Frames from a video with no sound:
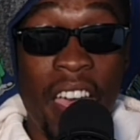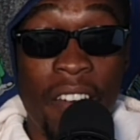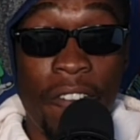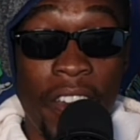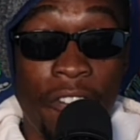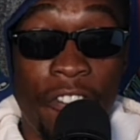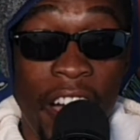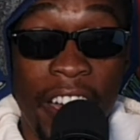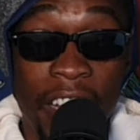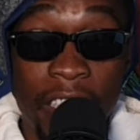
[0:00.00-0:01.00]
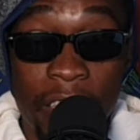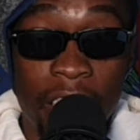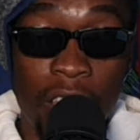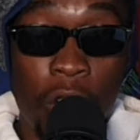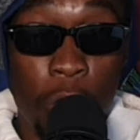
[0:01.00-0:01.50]
every fucking
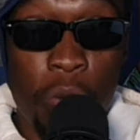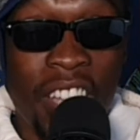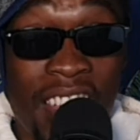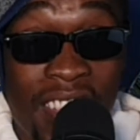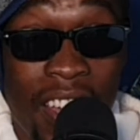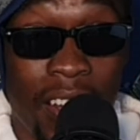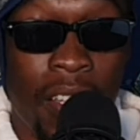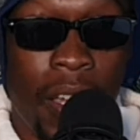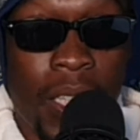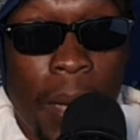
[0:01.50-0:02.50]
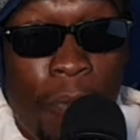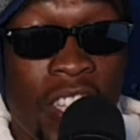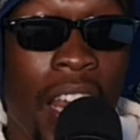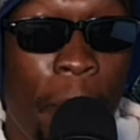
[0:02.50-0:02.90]
day. Who does that except for